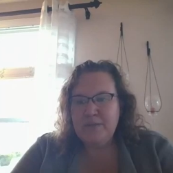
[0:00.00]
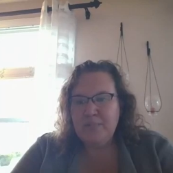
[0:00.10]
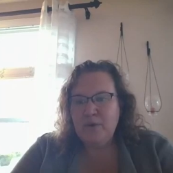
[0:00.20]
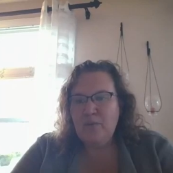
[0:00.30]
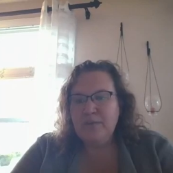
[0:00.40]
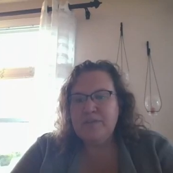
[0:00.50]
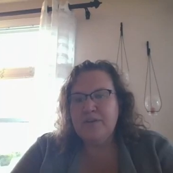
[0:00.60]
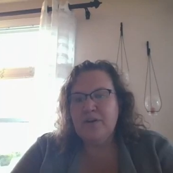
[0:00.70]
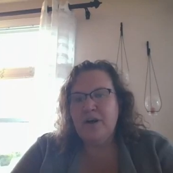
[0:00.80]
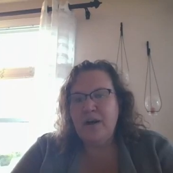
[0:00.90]
these diplomas
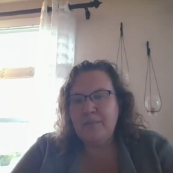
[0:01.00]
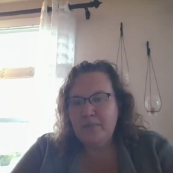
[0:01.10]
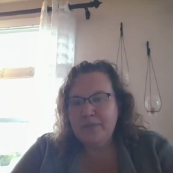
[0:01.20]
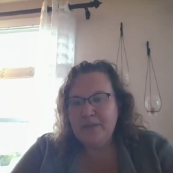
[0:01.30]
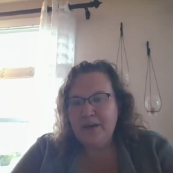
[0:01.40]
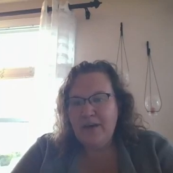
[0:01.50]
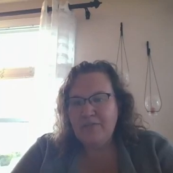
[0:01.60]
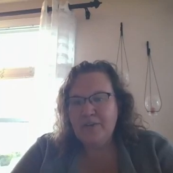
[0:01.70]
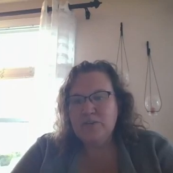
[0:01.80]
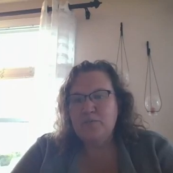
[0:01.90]
that are coming with the
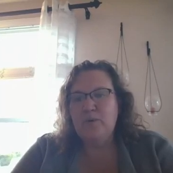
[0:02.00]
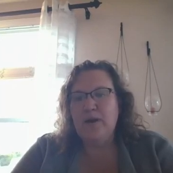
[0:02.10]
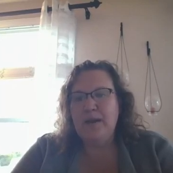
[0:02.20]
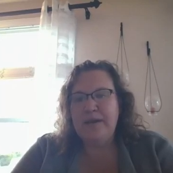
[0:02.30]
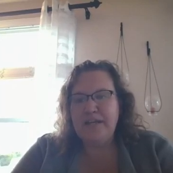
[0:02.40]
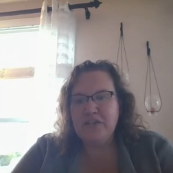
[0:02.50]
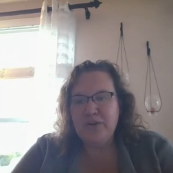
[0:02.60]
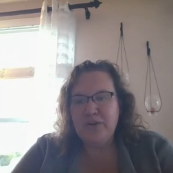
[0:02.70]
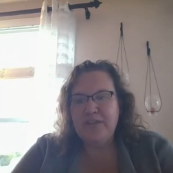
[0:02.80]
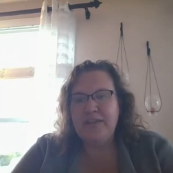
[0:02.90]
covers. We want to make
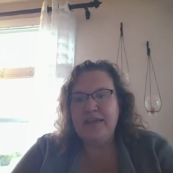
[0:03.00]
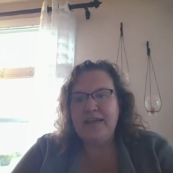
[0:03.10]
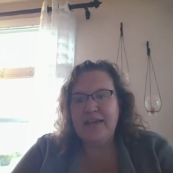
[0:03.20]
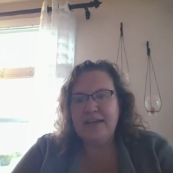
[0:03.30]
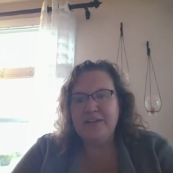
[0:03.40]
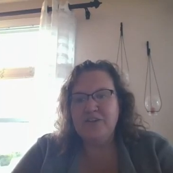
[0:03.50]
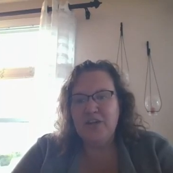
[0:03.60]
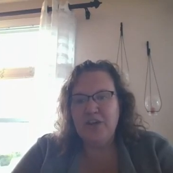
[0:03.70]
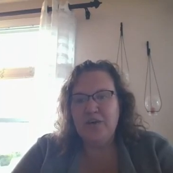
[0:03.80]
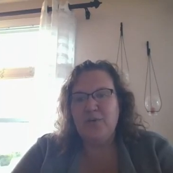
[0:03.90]
sure that they get
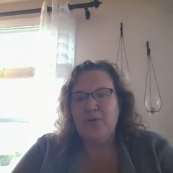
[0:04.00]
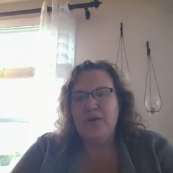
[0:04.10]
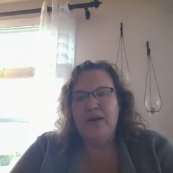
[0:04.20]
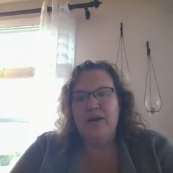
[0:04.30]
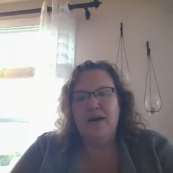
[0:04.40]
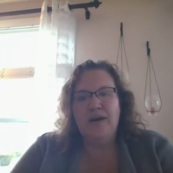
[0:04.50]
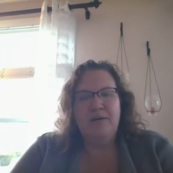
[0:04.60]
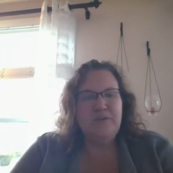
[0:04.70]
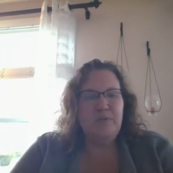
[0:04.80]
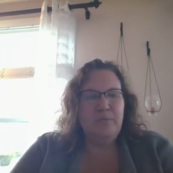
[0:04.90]
to you.
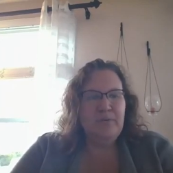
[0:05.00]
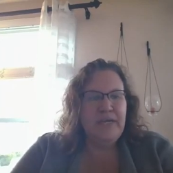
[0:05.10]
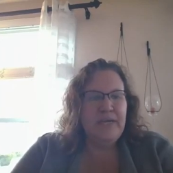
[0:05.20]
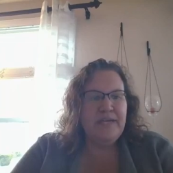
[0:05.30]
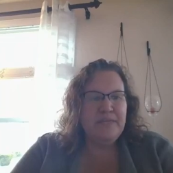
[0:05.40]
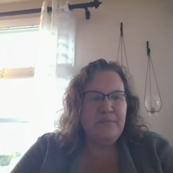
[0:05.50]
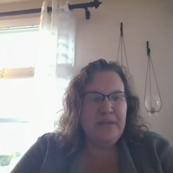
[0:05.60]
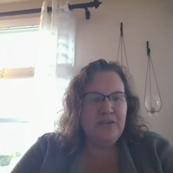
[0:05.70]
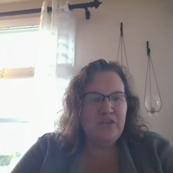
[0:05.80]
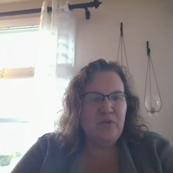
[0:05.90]
Um, so please
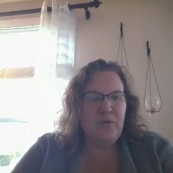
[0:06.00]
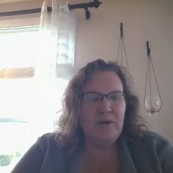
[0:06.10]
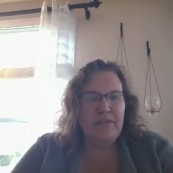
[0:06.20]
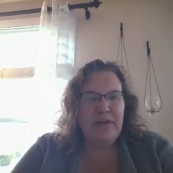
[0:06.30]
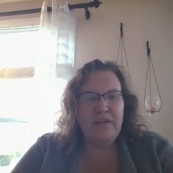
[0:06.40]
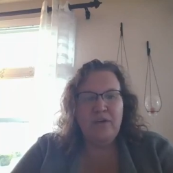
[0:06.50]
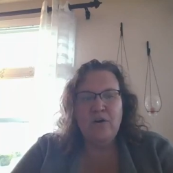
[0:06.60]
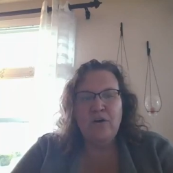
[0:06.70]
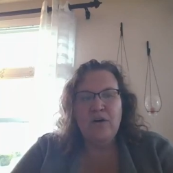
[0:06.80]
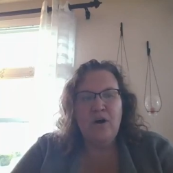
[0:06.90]
make sure that
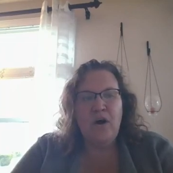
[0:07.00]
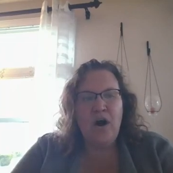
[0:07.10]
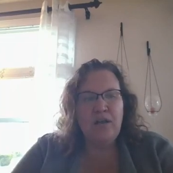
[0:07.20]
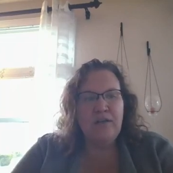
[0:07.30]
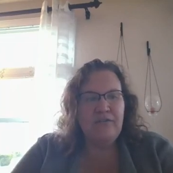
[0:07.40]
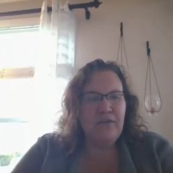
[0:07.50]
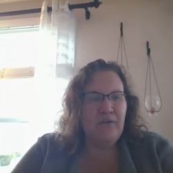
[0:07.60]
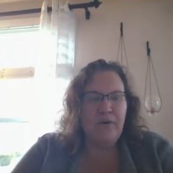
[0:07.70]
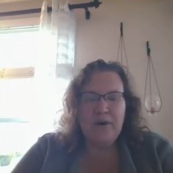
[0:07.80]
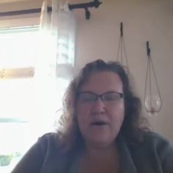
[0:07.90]
your all of
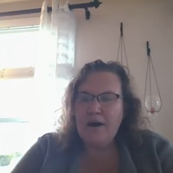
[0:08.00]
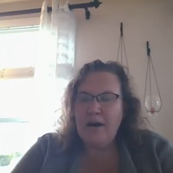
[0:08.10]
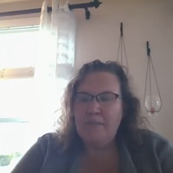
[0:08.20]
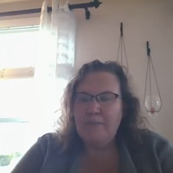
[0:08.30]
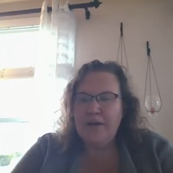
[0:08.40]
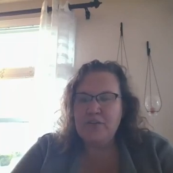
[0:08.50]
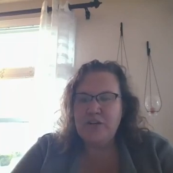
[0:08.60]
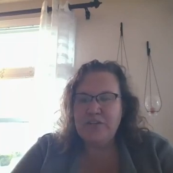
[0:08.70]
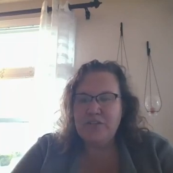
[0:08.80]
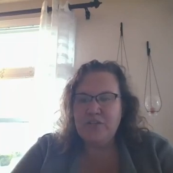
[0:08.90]
your um,
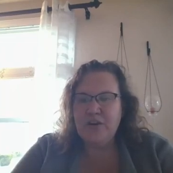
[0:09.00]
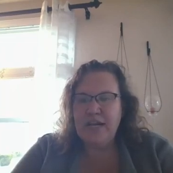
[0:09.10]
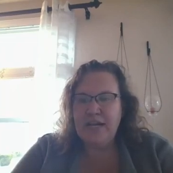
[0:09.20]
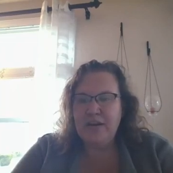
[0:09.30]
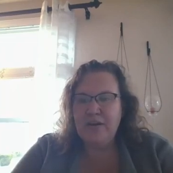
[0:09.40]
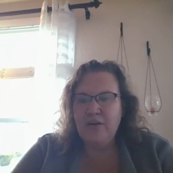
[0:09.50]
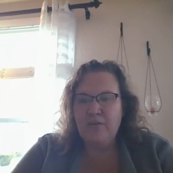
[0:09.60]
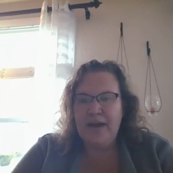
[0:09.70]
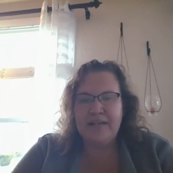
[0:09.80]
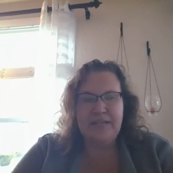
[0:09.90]
this is are con-
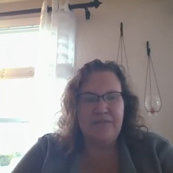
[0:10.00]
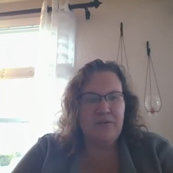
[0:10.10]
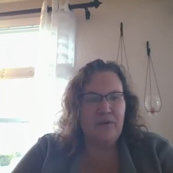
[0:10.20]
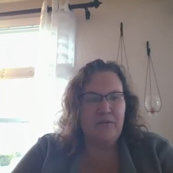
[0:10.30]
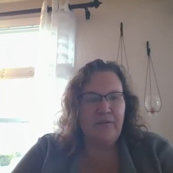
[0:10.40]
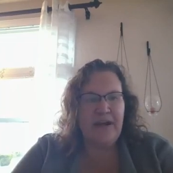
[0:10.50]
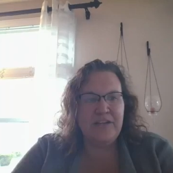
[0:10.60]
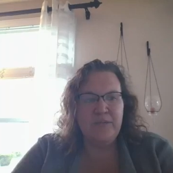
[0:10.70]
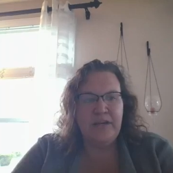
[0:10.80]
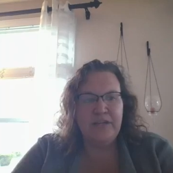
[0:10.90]
correct if you're
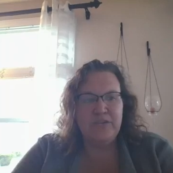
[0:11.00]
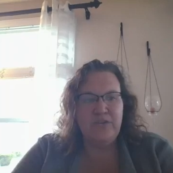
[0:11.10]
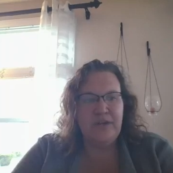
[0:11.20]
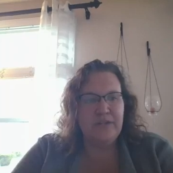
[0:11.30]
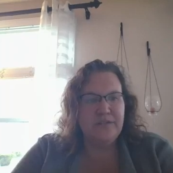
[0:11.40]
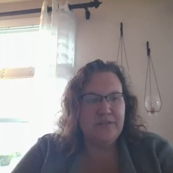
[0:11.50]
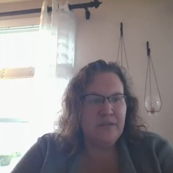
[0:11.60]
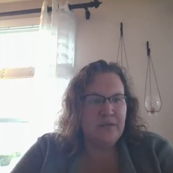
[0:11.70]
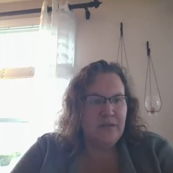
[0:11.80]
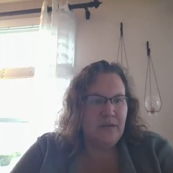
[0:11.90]
graduating
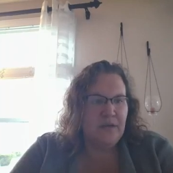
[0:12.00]
students.